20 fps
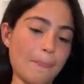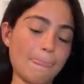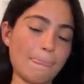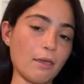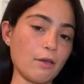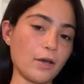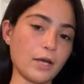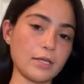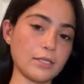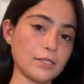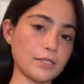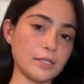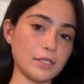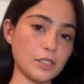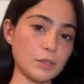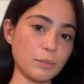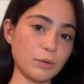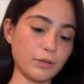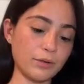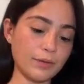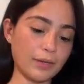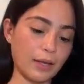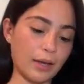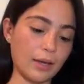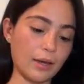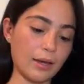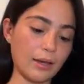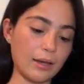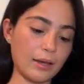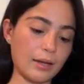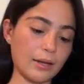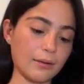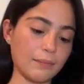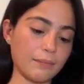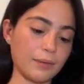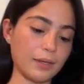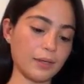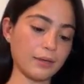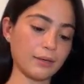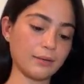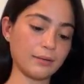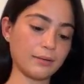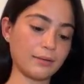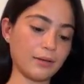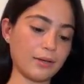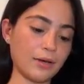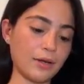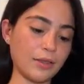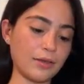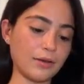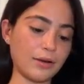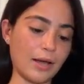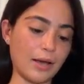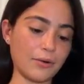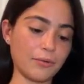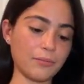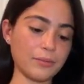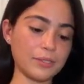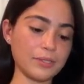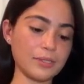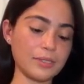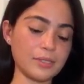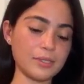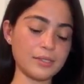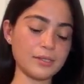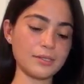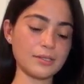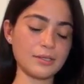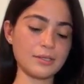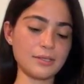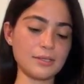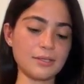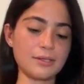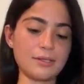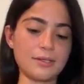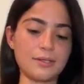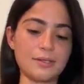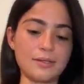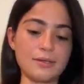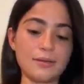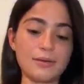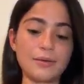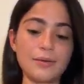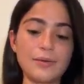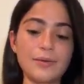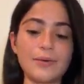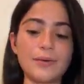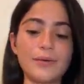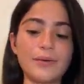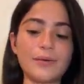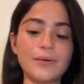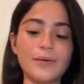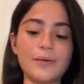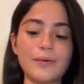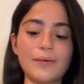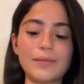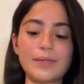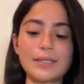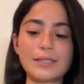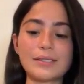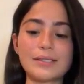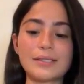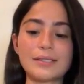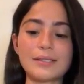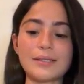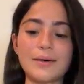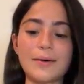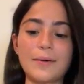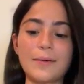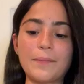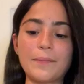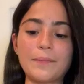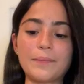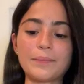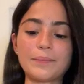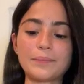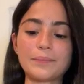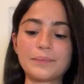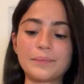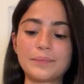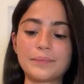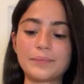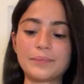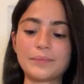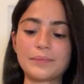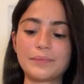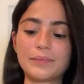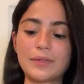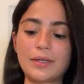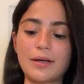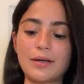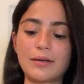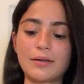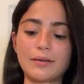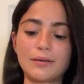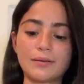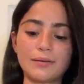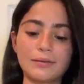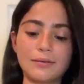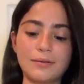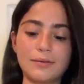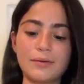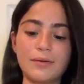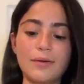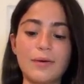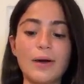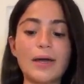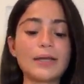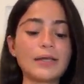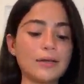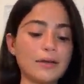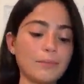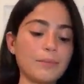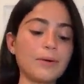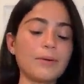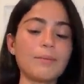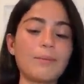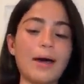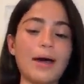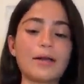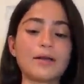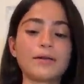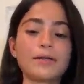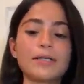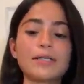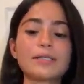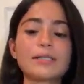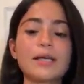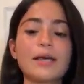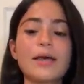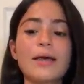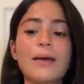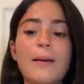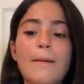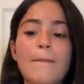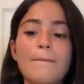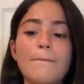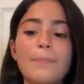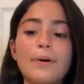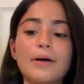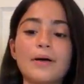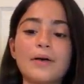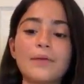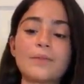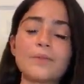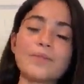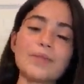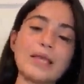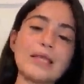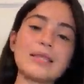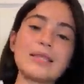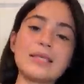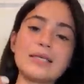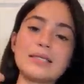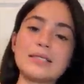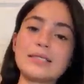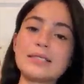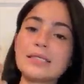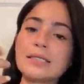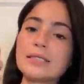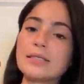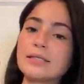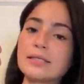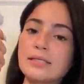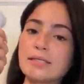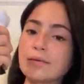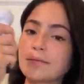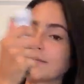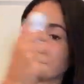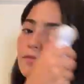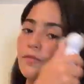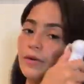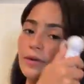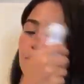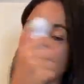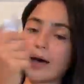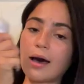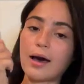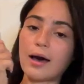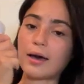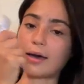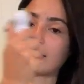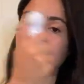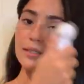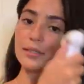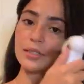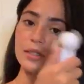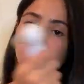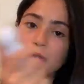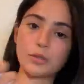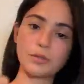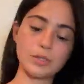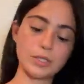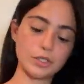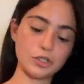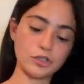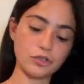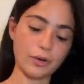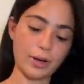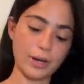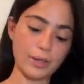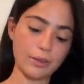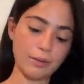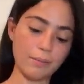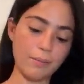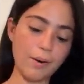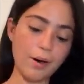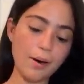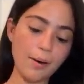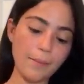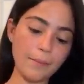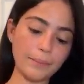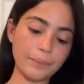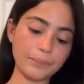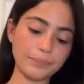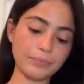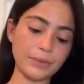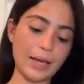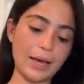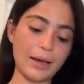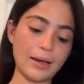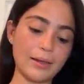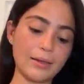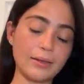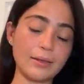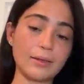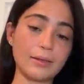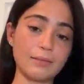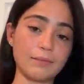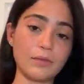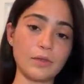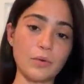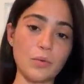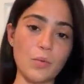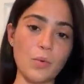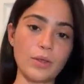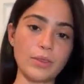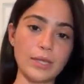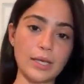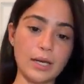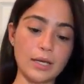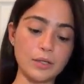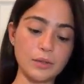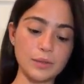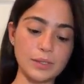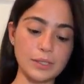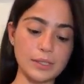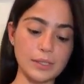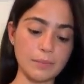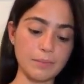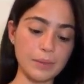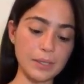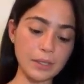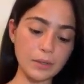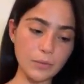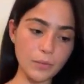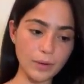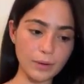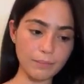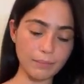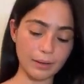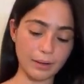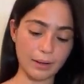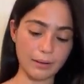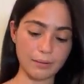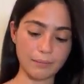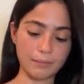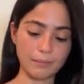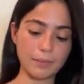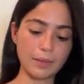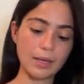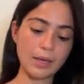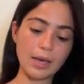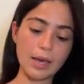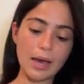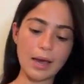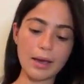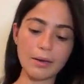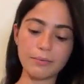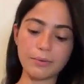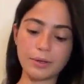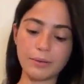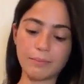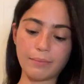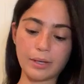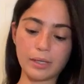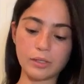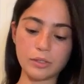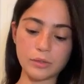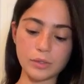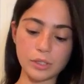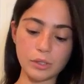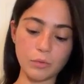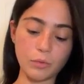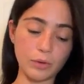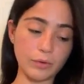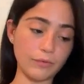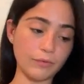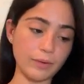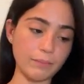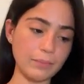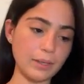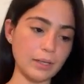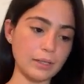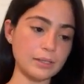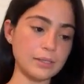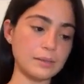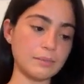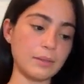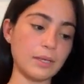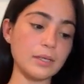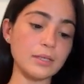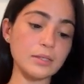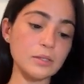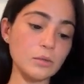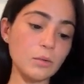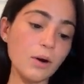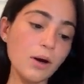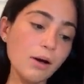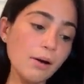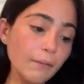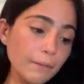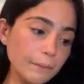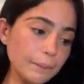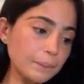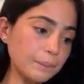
You guys, they spoiled the hell out of me. Another nano mister. Oh, this is, um, how do you, oh, I need to put batteries. But this is for the eyes, so you can dry them off. Uh, the one that I use is a pink one, but am um, I wouldn't mind using one from Lux as well.